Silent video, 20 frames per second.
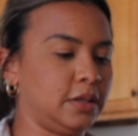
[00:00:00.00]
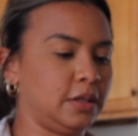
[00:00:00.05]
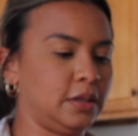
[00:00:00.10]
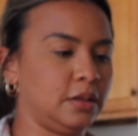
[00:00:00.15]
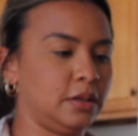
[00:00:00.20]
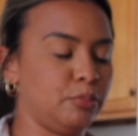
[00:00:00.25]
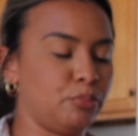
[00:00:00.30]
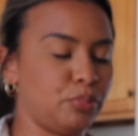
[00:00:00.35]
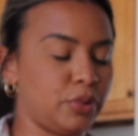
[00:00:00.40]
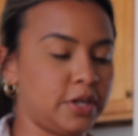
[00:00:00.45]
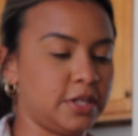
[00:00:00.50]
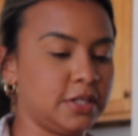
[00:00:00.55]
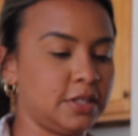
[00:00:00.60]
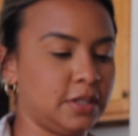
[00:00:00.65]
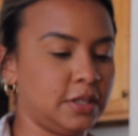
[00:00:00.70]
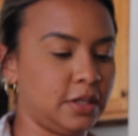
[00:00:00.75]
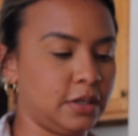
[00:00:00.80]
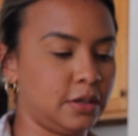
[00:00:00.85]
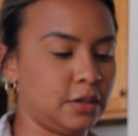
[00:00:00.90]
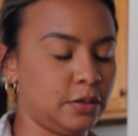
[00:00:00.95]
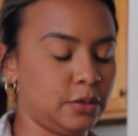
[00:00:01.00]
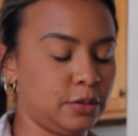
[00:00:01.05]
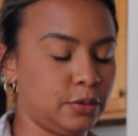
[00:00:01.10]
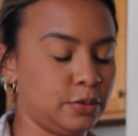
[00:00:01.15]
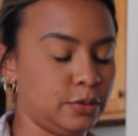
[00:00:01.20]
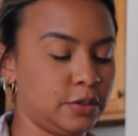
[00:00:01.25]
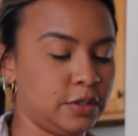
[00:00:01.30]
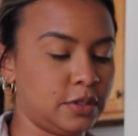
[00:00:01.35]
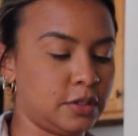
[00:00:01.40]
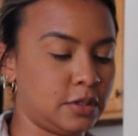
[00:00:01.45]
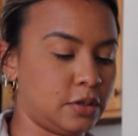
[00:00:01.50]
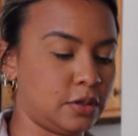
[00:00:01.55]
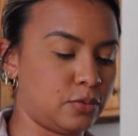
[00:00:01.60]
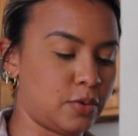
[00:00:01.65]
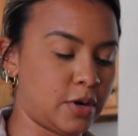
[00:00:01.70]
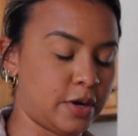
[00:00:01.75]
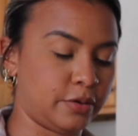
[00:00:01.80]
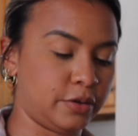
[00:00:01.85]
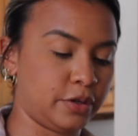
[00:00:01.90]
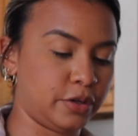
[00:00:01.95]
then the bracelet goes
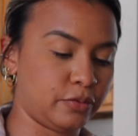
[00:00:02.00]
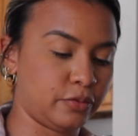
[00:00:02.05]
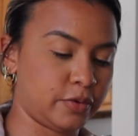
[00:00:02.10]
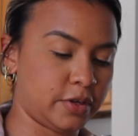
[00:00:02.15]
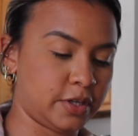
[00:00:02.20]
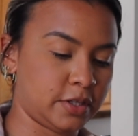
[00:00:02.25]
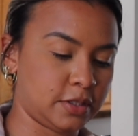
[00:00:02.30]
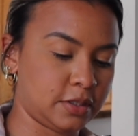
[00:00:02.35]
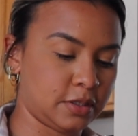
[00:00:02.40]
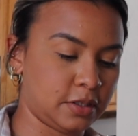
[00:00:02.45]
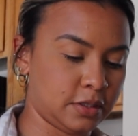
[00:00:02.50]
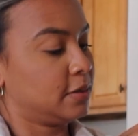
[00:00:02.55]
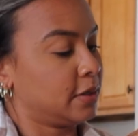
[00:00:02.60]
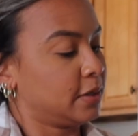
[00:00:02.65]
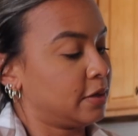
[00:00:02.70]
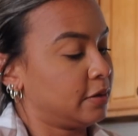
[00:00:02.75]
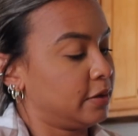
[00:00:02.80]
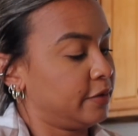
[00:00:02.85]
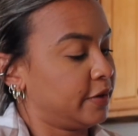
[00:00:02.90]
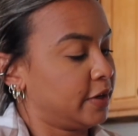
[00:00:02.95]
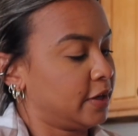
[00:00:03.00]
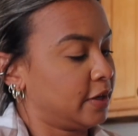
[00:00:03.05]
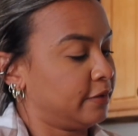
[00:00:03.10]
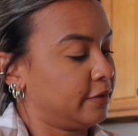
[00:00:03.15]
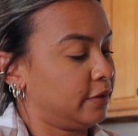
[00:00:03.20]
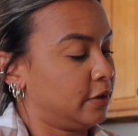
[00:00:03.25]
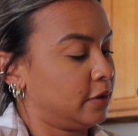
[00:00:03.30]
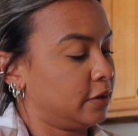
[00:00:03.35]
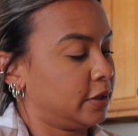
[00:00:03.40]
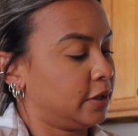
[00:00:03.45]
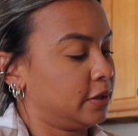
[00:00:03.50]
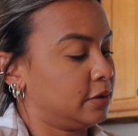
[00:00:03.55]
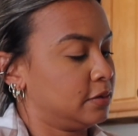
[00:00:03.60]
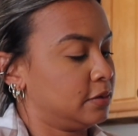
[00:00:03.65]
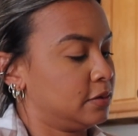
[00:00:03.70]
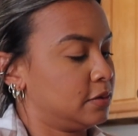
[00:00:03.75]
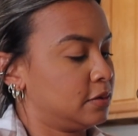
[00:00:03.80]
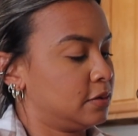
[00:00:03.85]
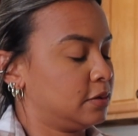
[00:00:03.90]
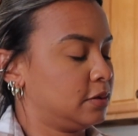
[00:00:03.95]
around your wrist. I don't even have long
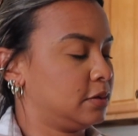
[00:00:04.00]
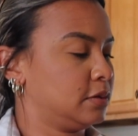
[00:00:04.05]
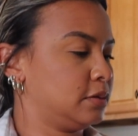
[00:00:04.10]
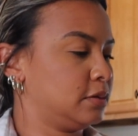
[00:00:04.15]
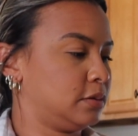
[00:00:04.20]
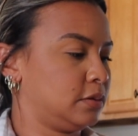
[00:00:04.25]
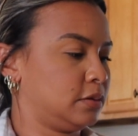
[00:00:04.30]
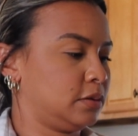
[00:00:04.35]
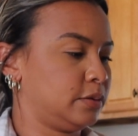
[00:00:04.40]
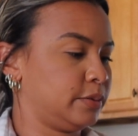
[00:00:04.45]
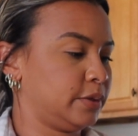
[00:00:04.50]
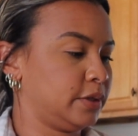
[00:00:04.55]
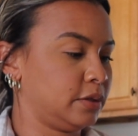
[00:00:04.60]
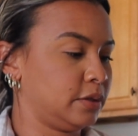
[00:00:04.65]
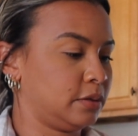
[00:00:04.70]
nails. There we